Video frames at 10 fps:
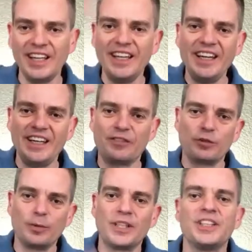Hey
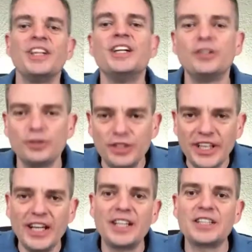everyone!
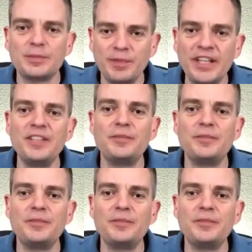Today I explain